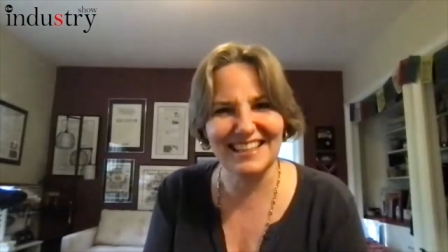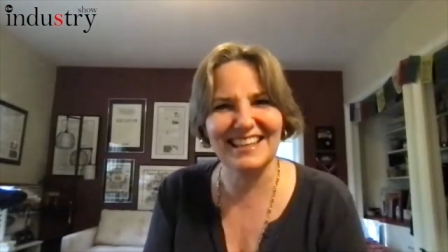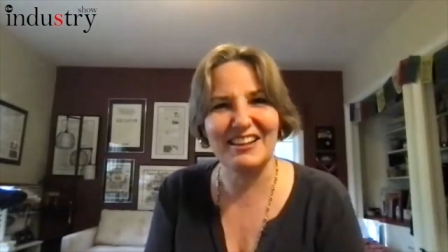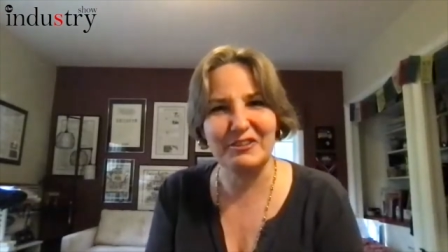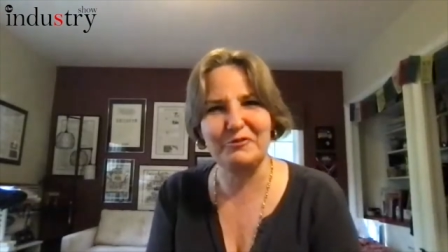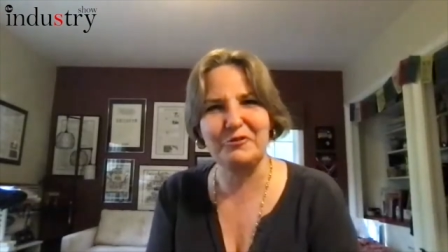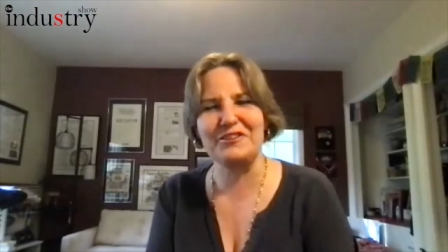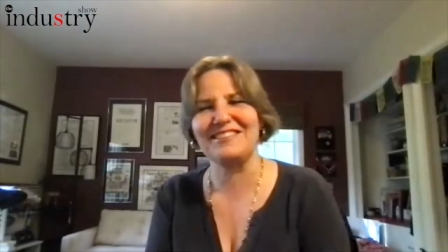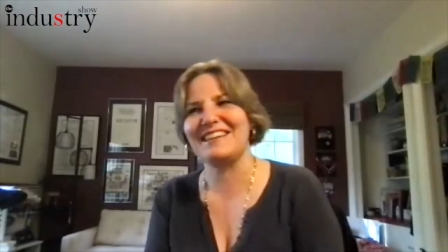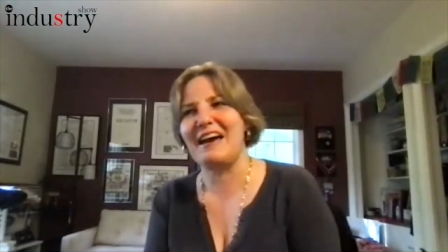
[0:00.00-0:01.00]

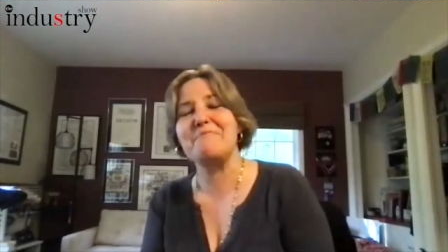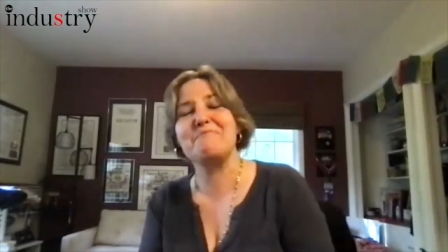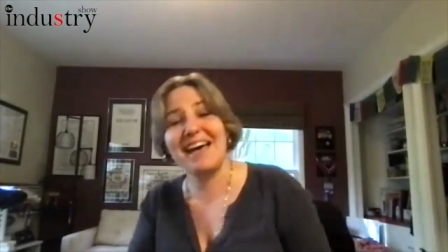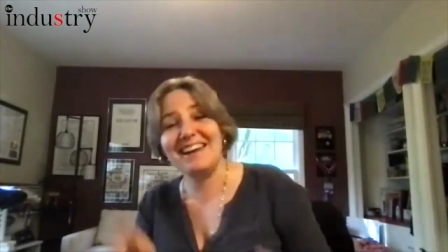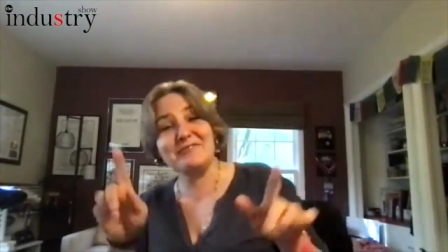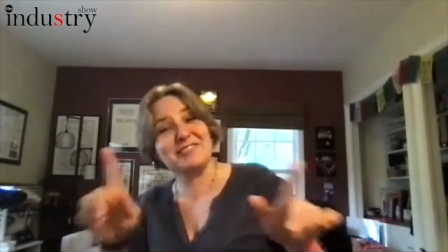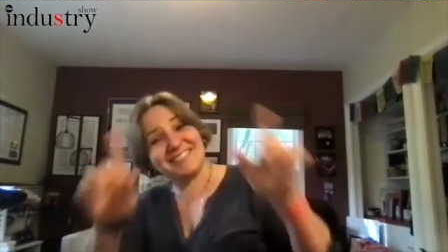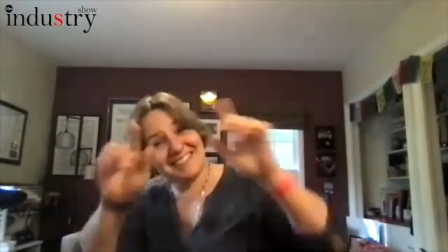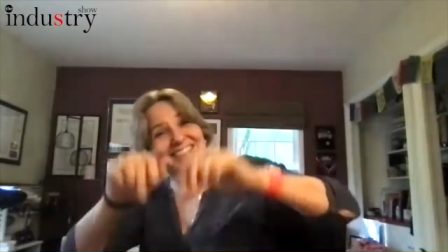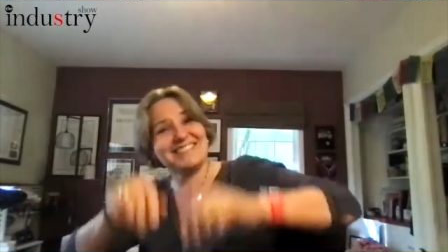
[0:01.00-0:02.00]
California time, but it was
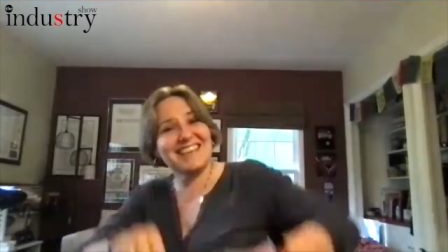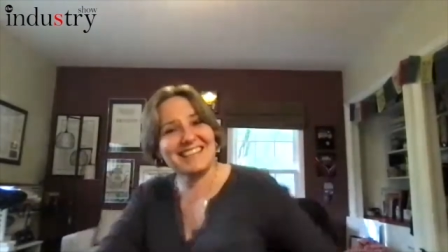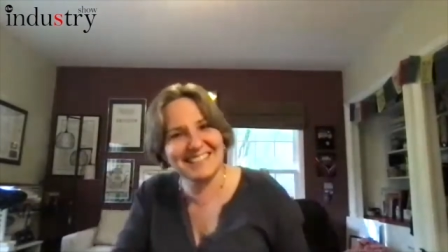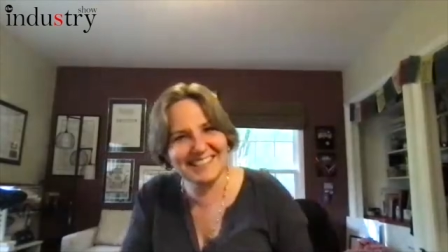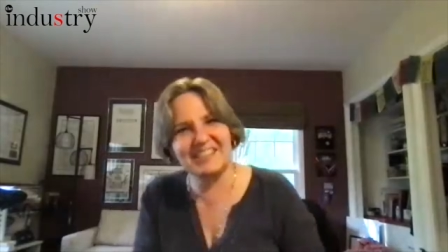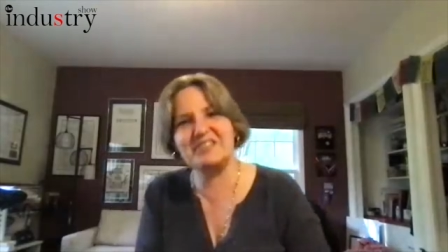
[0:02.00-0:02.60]
still technically